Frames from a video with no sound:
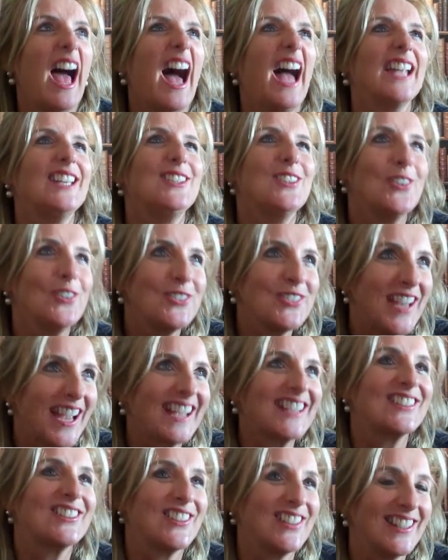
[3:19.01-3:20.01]
I don't
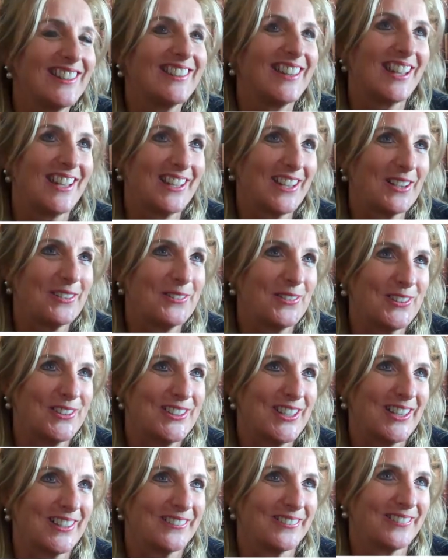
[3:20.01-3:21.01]
actually think I would
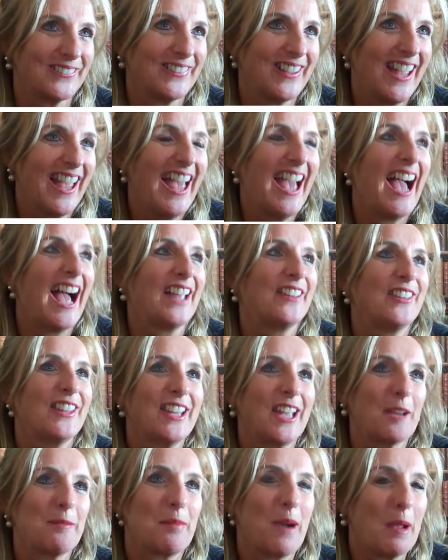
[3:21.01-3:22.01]
have. I
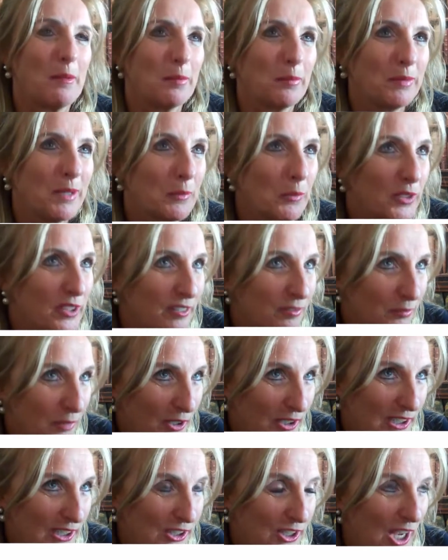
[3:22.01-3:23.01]
think I probably would have
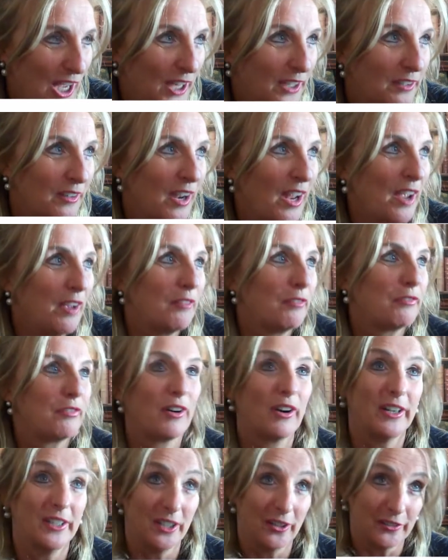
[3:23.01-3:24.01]
muddled on
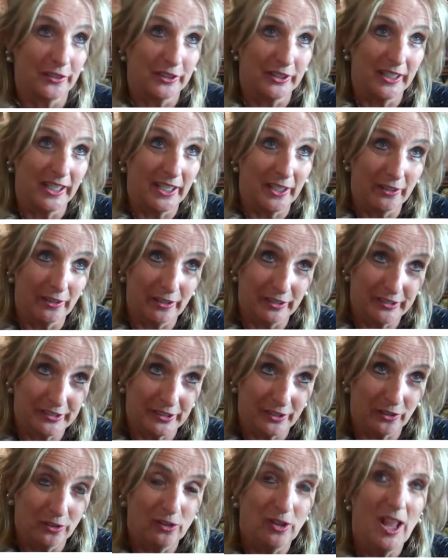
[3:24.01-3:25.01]
for another year or
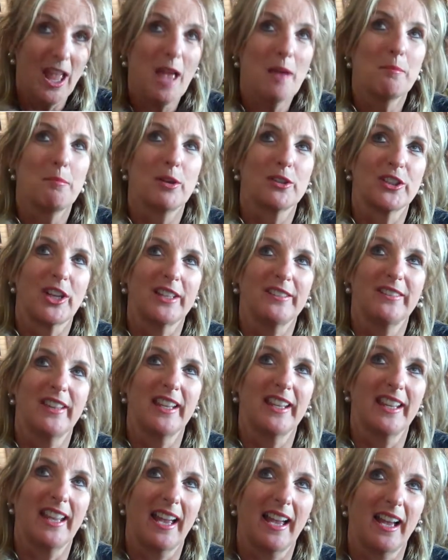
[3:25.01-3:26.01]
so, but I
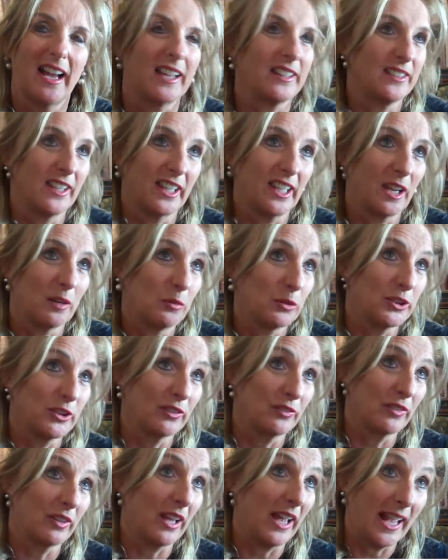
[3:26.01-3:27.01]
think I would
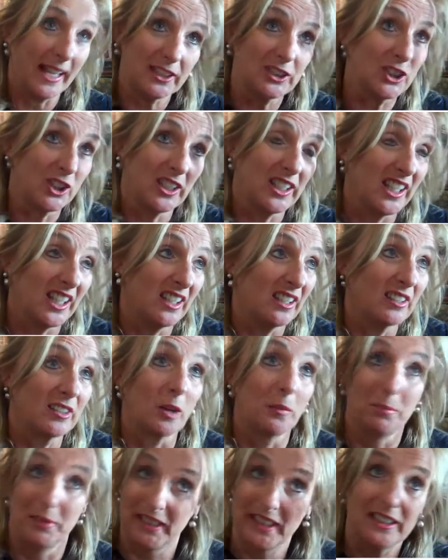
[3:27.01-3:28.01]
have actually
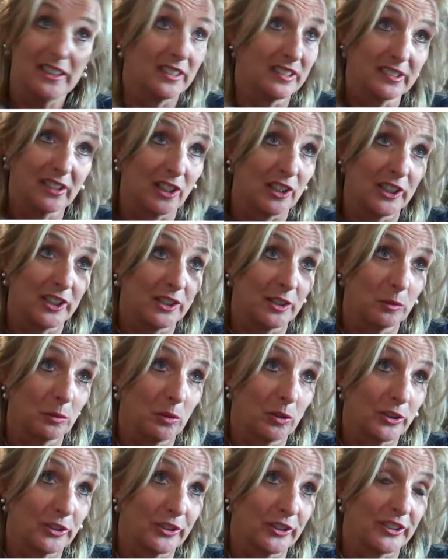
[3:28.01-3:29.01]
completely sullied the
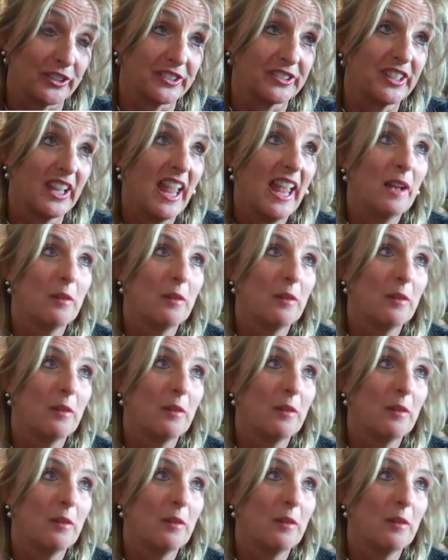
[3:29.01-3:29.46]
waters.